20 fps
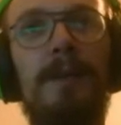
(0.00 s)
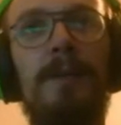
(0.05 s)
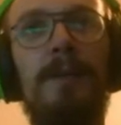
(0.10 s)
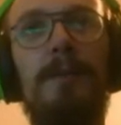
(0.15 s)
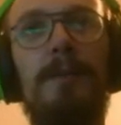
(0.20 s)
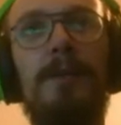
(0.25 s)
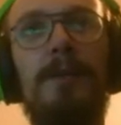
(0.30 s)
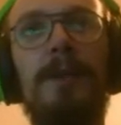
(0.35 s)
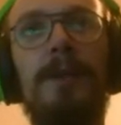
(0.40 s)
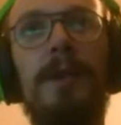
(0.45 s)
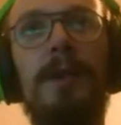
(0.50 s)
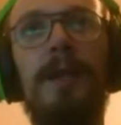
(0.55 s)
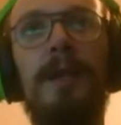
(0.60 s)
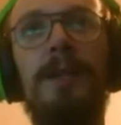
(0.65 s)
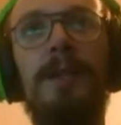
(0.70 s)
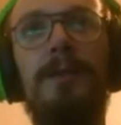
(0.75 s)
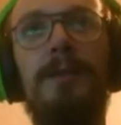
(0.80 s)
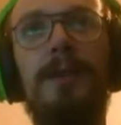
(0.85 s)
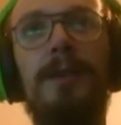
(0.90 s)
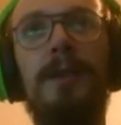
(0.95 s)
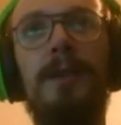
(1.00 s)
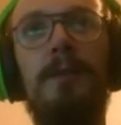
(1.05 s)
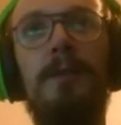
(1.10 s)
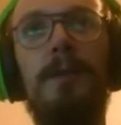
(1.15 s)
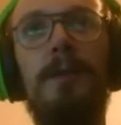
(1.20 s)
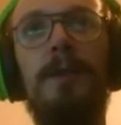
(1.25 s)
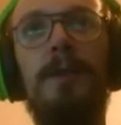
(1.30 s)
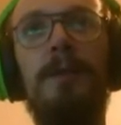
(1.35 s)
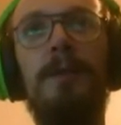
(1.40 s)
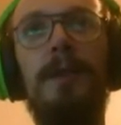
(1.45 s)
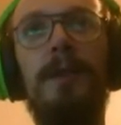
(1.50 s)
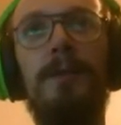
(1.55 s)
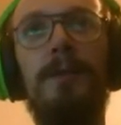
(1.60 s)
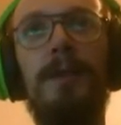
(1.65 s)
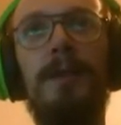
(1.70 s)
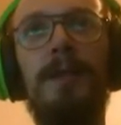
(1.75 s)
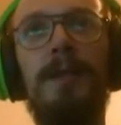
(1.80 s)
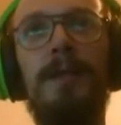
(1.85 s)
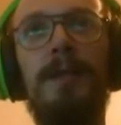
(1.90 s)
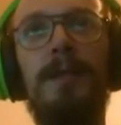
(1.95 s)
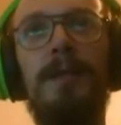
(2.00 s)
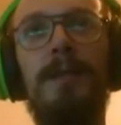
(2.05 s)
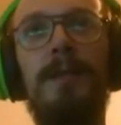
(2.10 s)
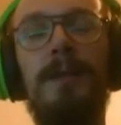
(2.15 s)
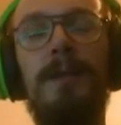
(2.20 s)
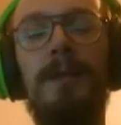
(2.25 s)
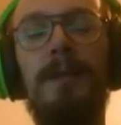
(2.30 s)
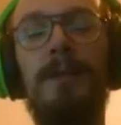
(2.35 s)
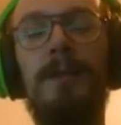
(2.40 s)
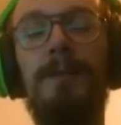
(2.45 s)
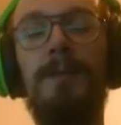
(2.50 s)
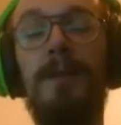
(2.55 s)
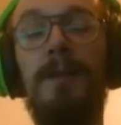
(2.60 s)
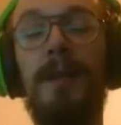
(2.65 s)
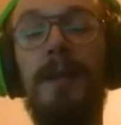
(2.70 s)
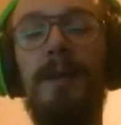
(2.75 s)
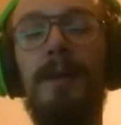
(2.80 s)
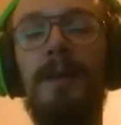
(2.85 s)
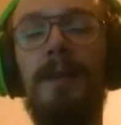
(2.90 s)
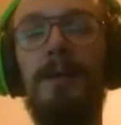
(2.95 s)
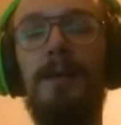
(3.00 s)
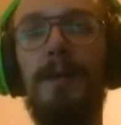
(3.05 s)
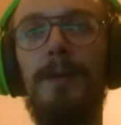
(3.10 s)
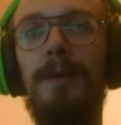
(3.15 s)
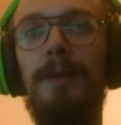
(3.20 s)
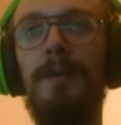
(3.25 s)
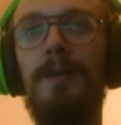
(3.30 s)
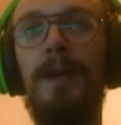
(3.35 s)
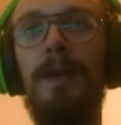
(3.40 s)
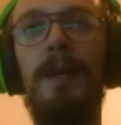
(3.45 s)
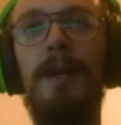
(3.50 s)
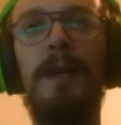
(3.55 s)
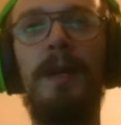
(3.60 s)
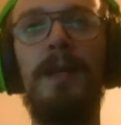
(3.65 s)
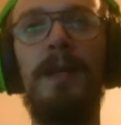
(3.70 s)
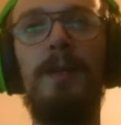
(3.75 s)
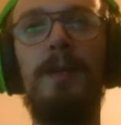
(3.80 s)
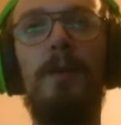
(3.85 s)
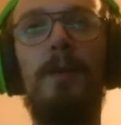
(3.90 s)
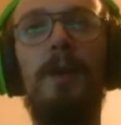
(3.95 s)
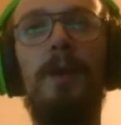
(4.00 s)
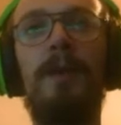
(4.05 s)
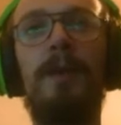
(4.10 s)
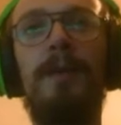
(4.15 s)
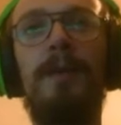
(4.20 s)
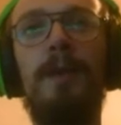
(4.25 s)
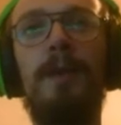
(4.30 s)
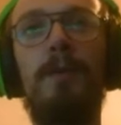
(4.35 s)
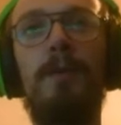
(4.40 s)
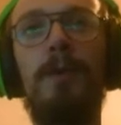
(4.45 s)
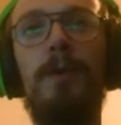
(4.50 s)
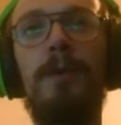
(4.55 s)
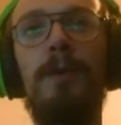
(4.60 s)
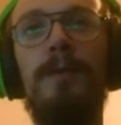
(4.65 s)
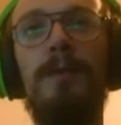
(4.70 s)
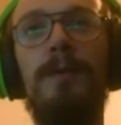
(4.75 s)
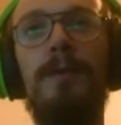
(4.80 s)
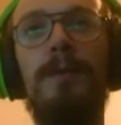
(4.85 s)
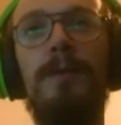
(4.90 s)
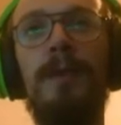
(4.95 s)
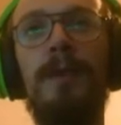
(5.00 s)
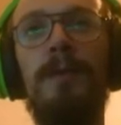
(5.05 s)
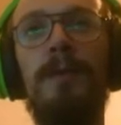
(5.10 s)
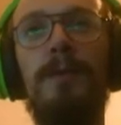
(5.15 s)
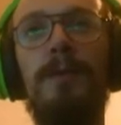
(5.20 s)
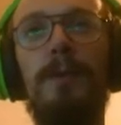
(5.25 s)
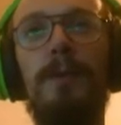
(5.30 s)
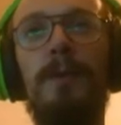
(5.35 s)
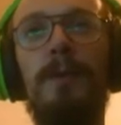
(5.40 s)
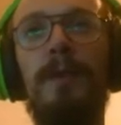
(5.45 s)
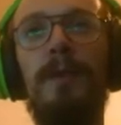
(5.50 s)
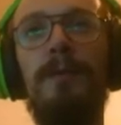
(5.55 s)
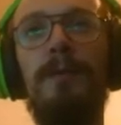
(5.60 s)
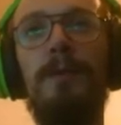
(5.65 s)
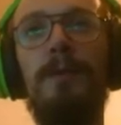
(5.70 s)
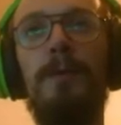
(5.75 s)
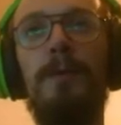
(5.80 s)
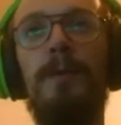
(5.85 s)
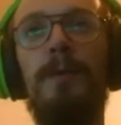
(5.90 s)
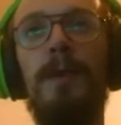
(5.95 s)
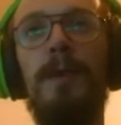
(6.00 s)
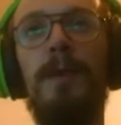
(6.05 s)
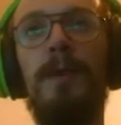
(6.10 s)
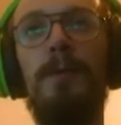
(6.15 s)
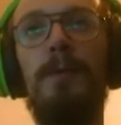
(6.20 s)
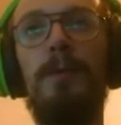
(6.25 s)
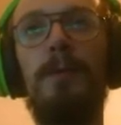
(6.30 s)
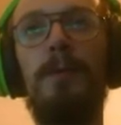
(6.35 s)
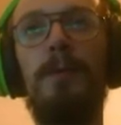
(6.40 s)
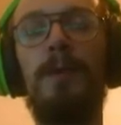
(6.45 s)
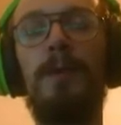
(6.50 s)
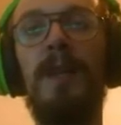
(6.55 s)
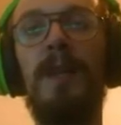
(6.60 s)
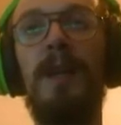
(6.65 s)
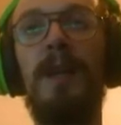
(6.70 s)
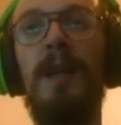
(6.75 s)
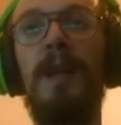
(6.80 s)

Mordekaiser E cooldown decreased. Yeah, great. So the cooldown is from 24:12 to 22:10.